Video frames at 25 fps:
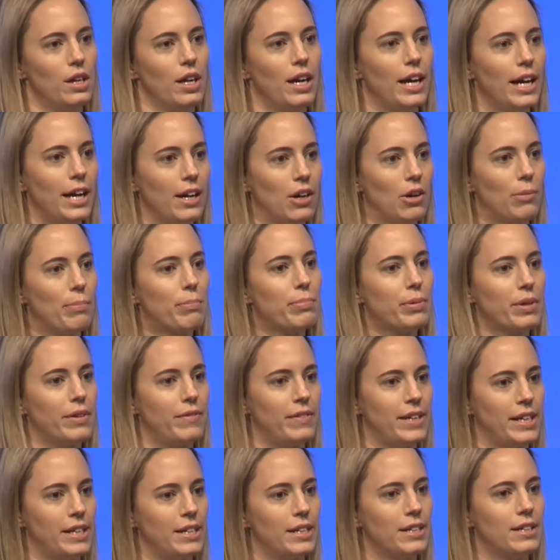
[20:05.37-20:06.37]
help
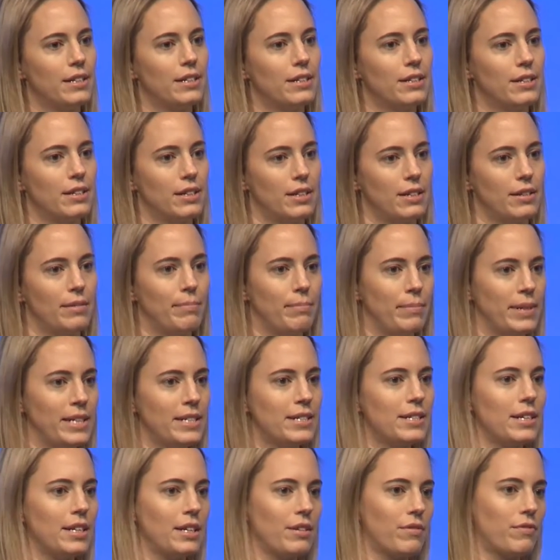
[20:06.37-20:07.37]
prevent
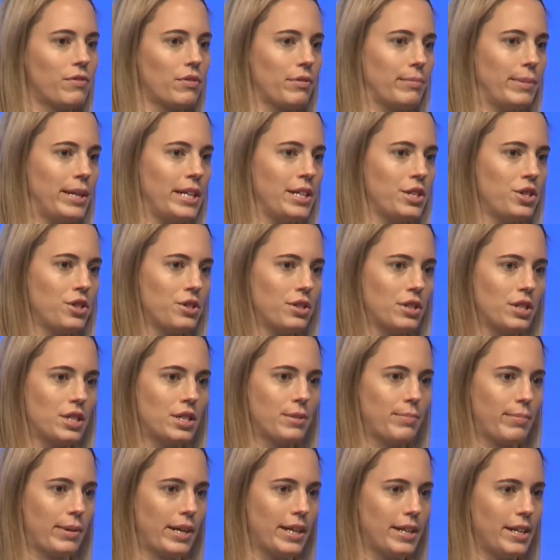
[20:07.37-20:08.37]
misinformation
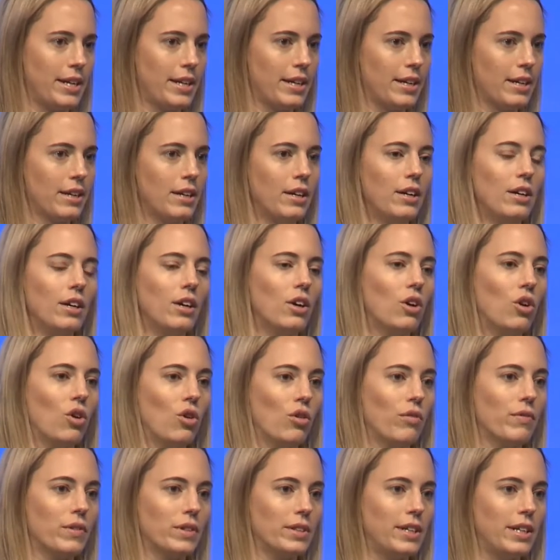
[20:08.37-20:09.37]
spreading
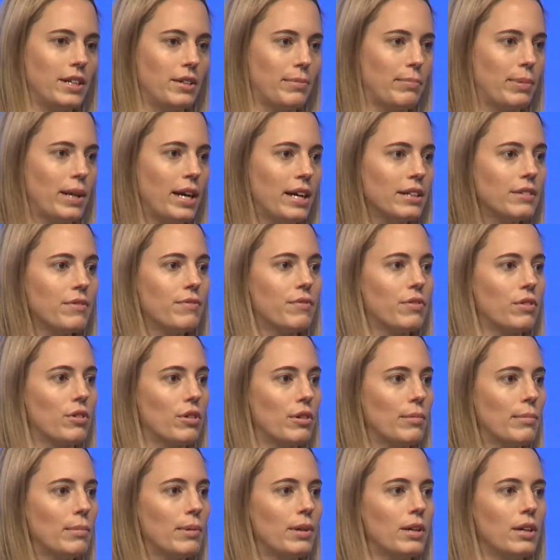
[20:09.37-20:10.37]
over their
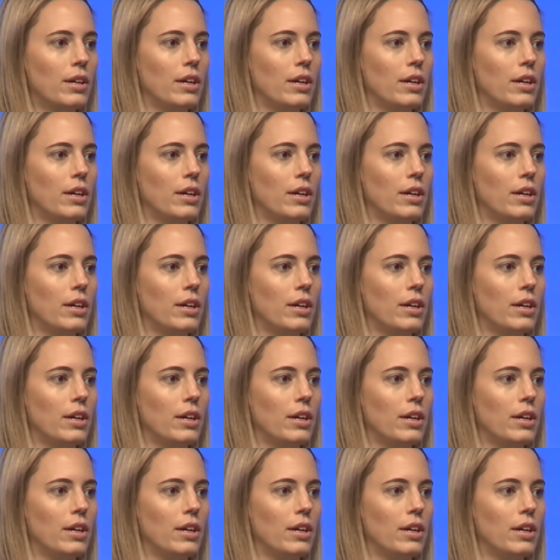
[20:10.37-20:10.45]
platform,